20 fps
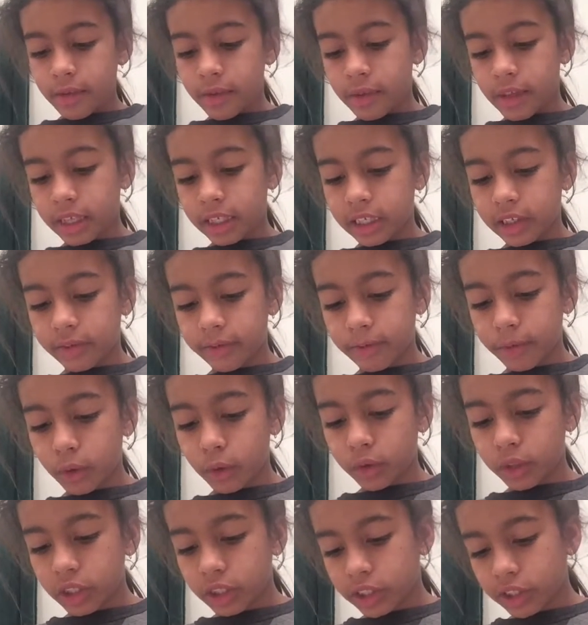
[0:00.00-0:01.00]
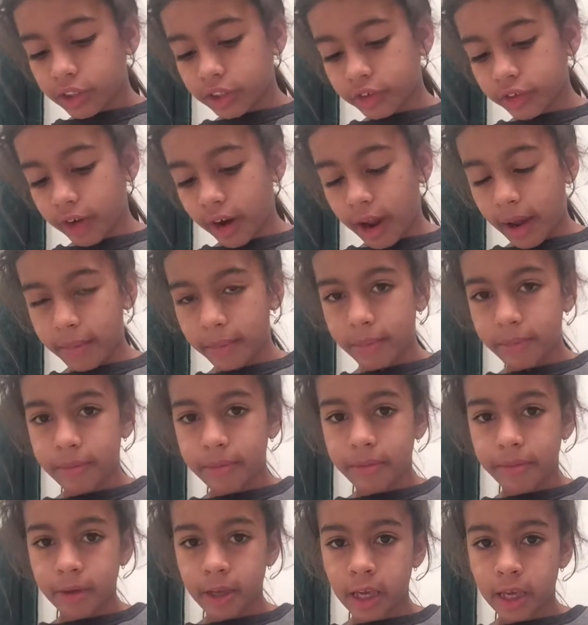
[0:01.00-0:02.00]
Then just fold the scrap
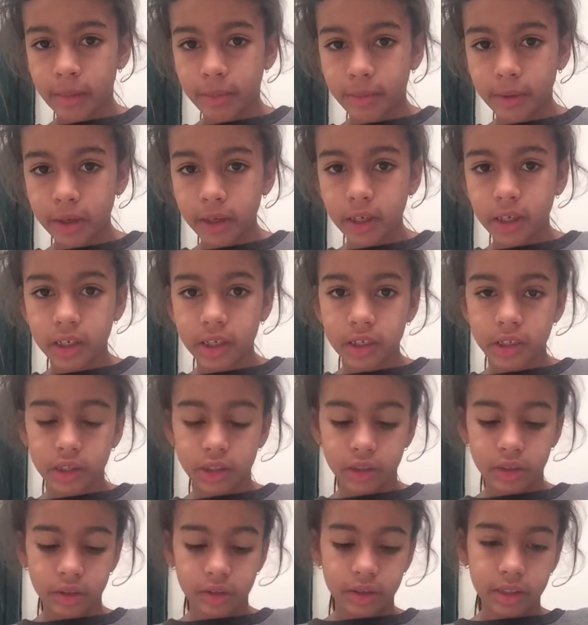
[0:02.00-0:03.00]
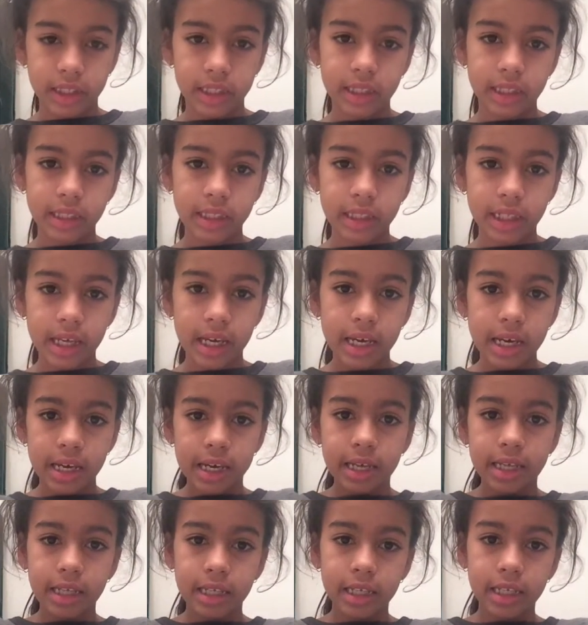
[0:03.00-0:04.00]
paper to the
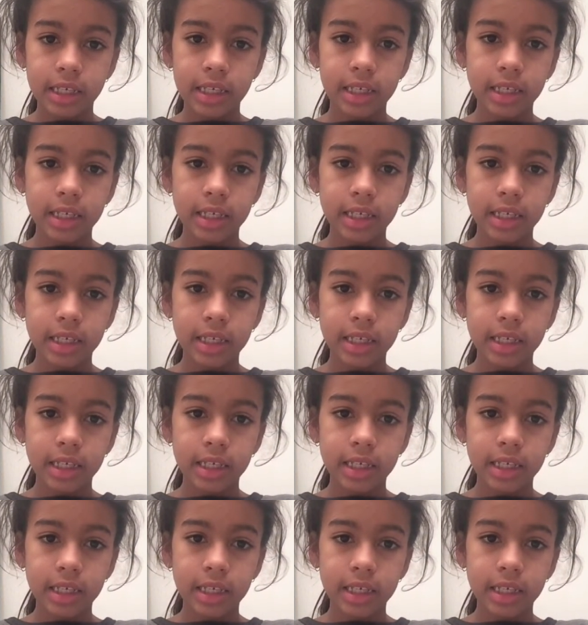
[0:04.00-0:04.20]
side.